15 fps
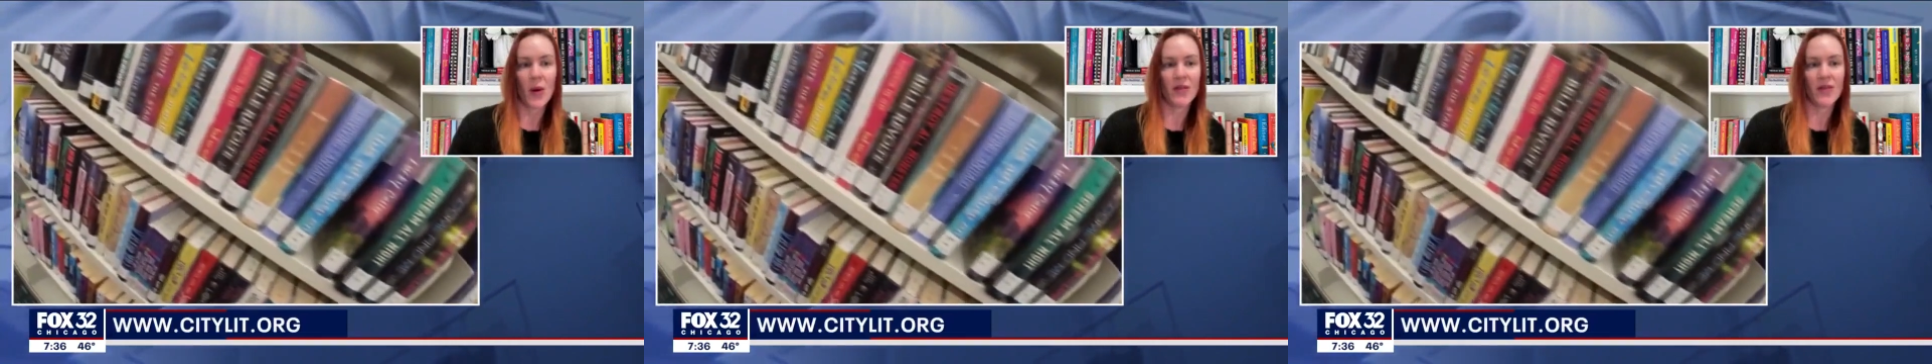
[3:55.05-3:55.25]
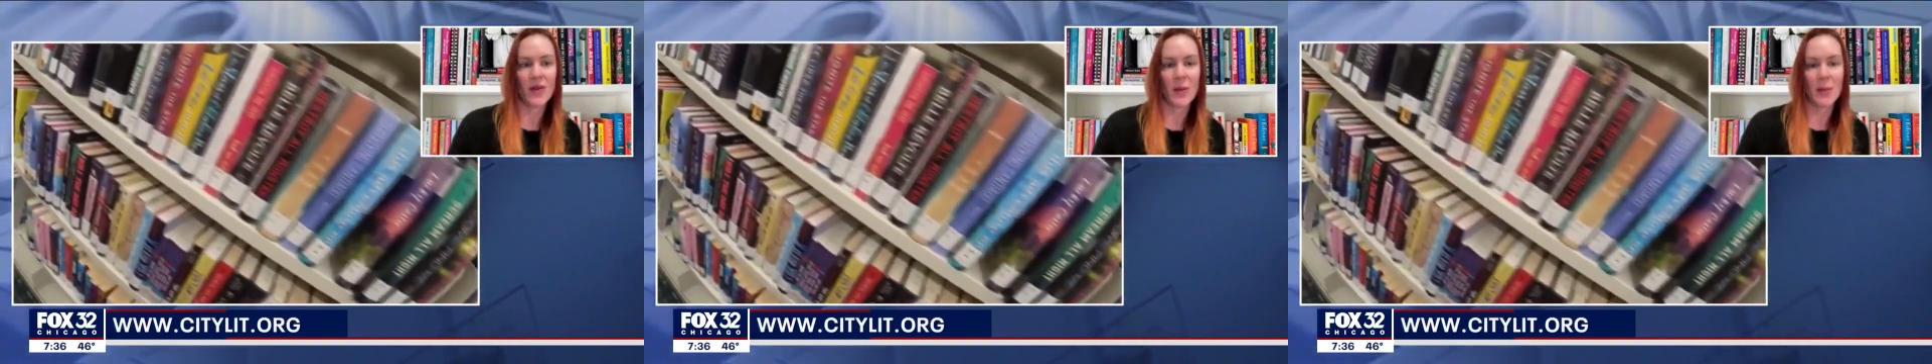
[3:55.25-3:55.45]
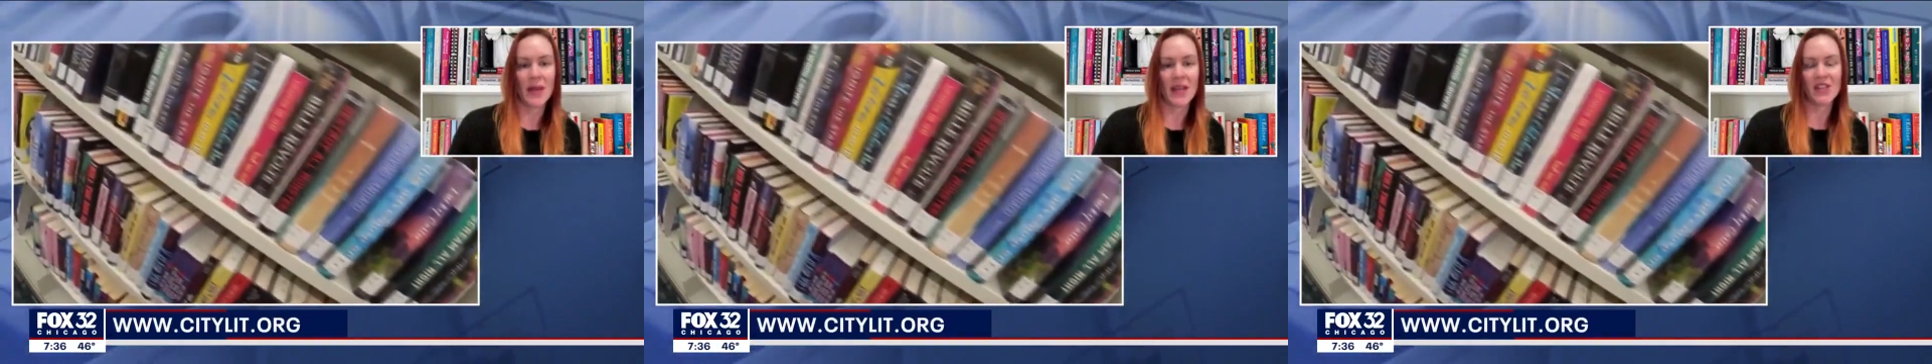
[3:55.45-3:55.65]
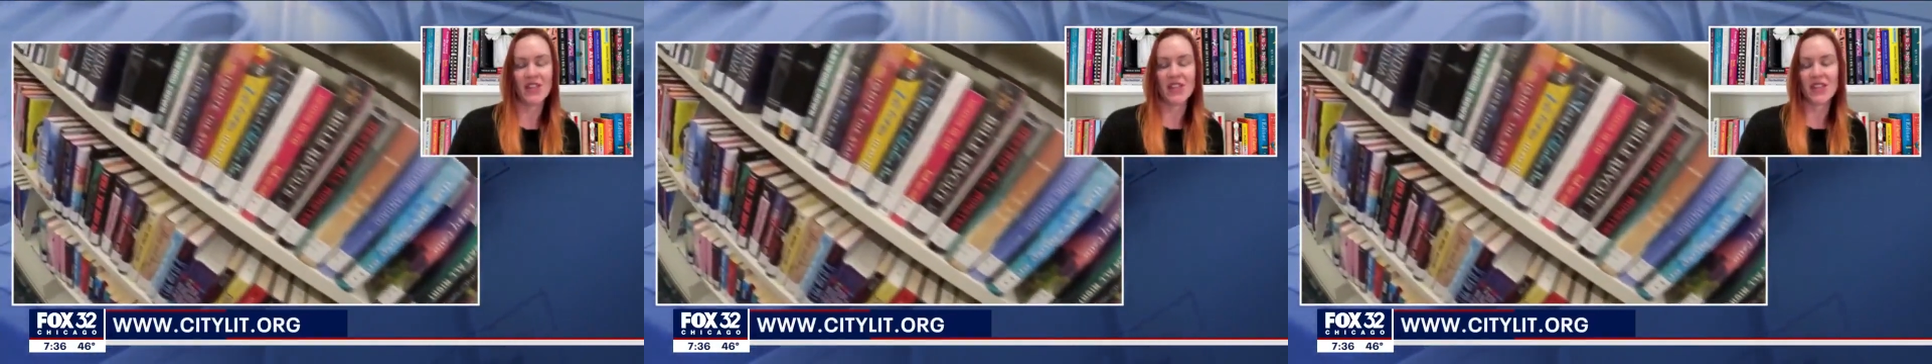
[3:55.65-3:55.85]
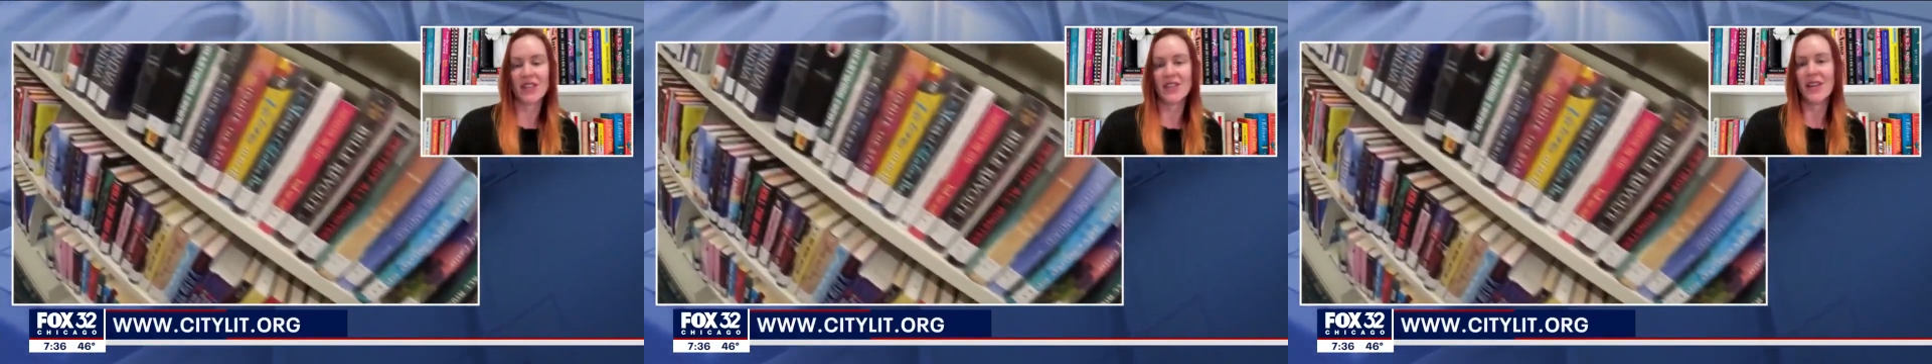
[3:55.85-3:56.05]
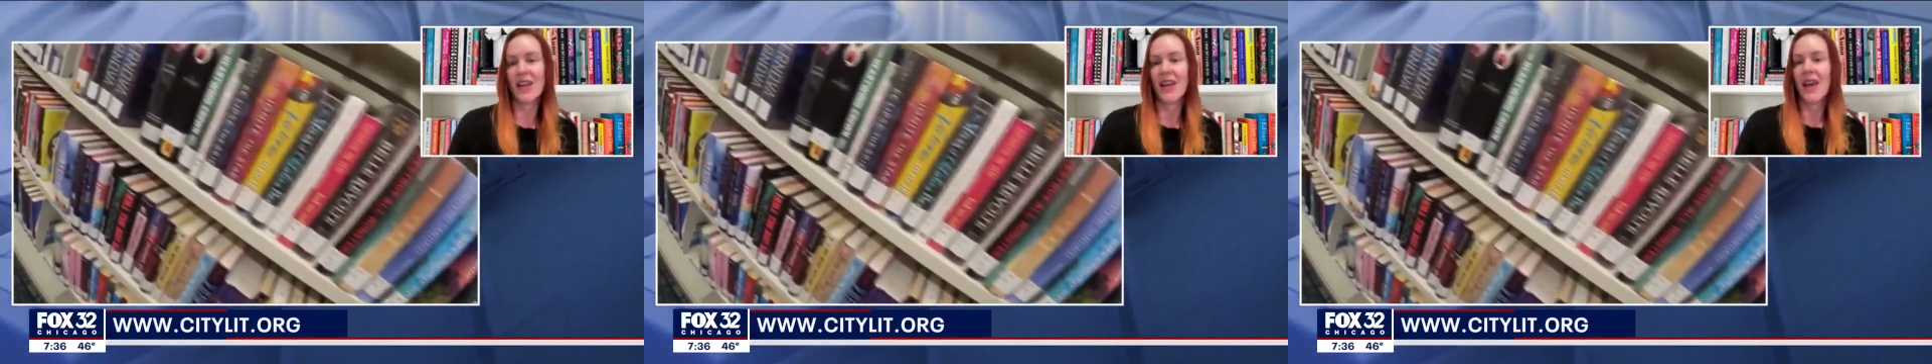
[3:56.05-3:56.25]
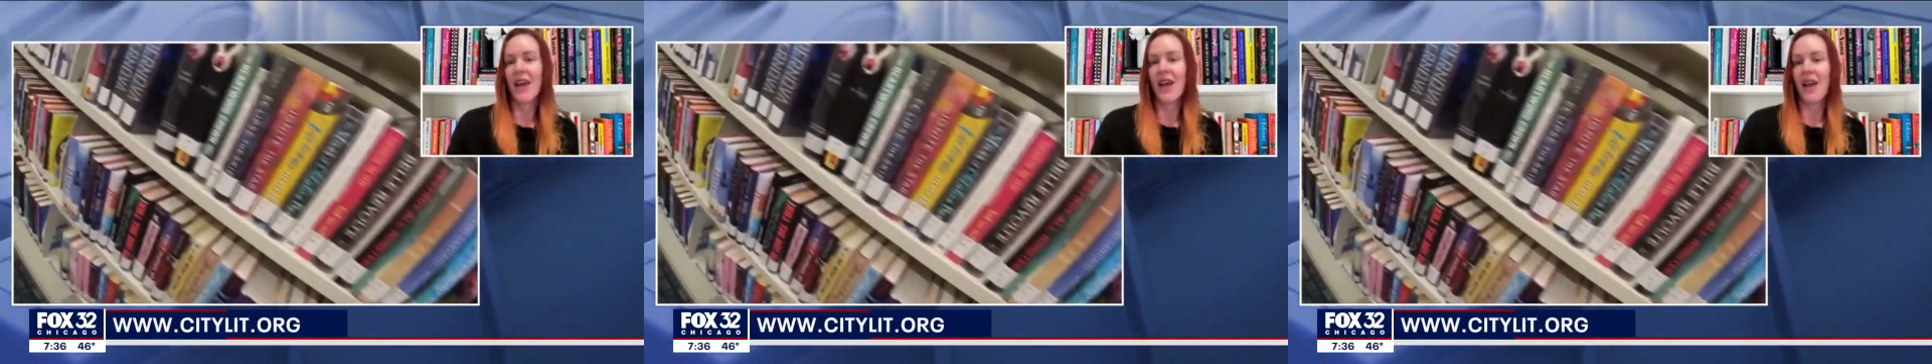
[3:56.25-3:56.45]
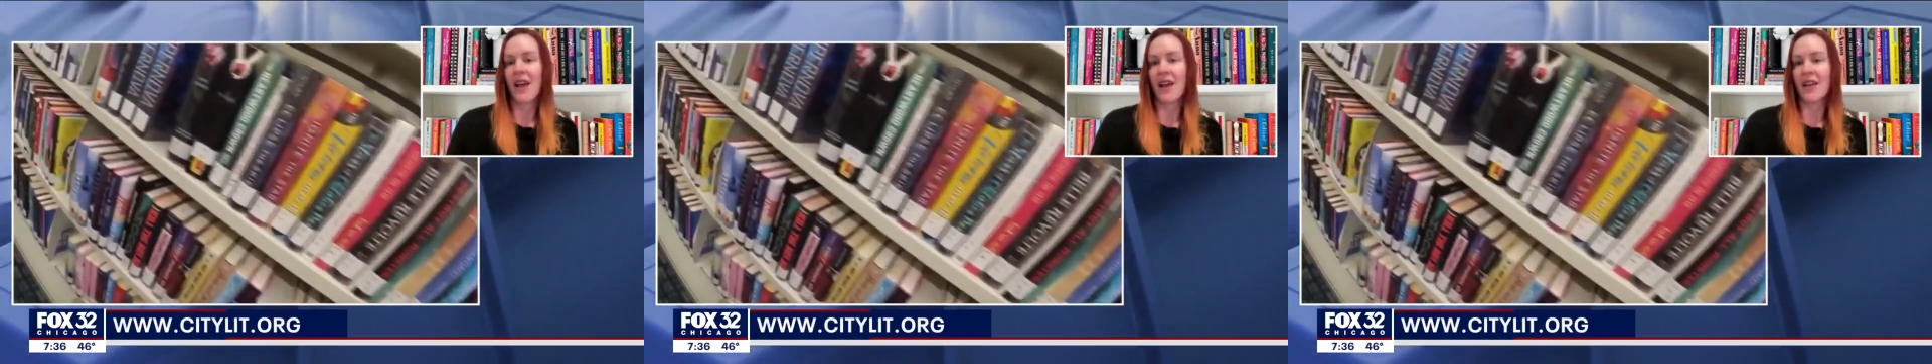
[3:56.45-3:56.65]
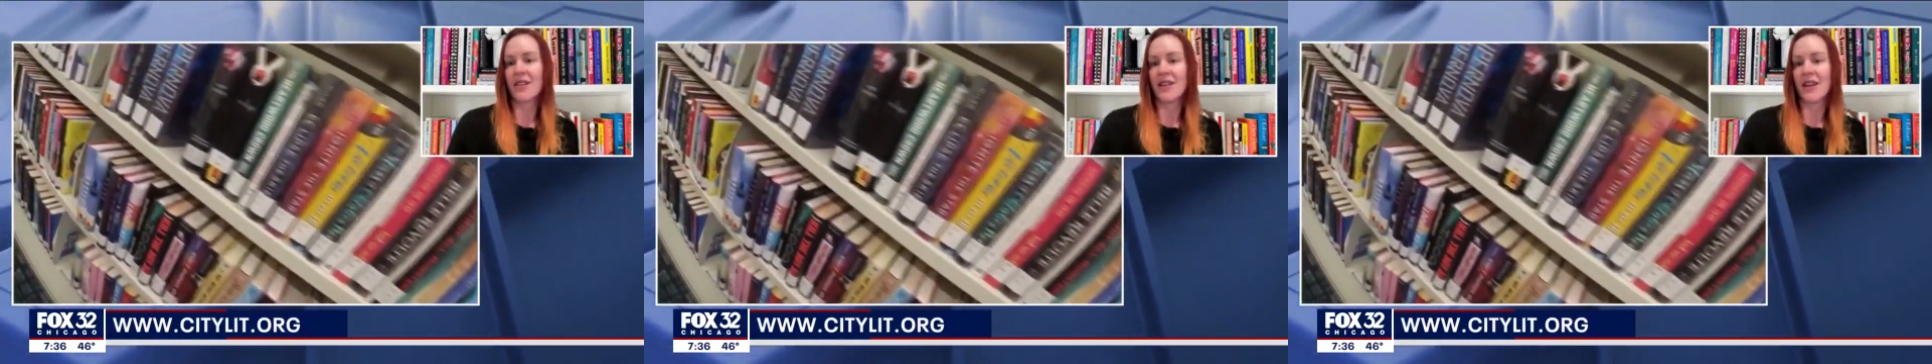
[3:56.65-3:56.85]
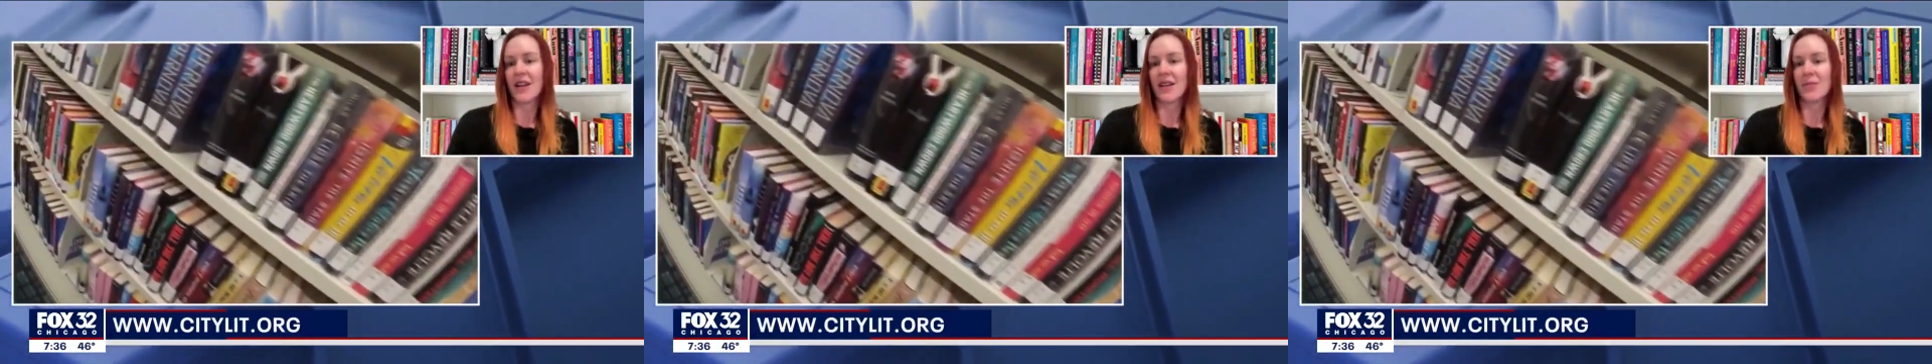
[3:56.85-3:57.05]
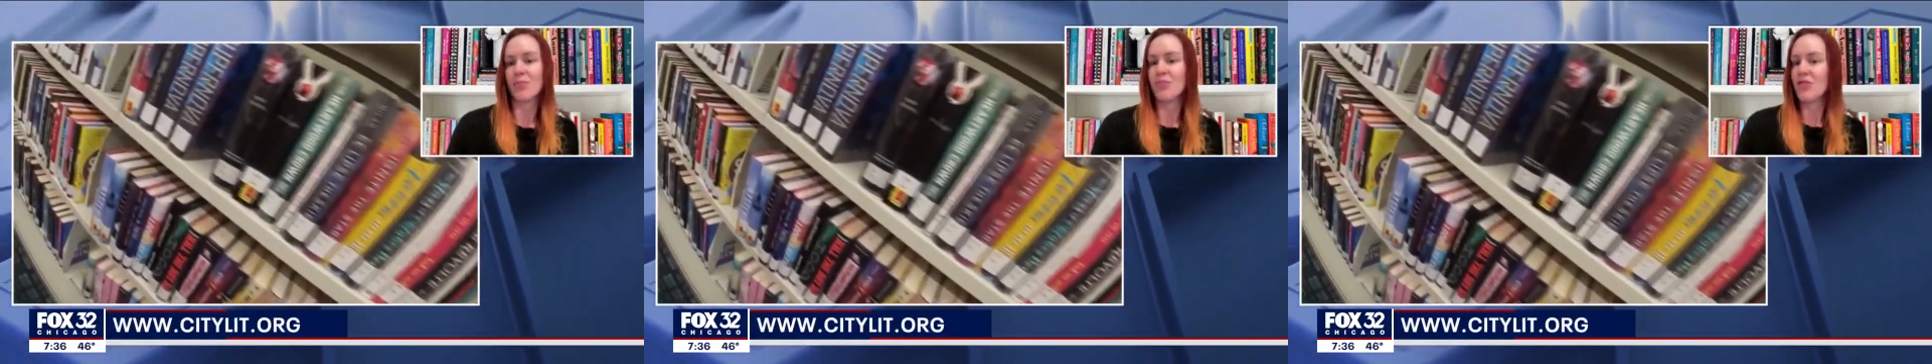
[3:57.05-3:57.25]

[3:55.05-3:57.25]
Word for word: information and uh,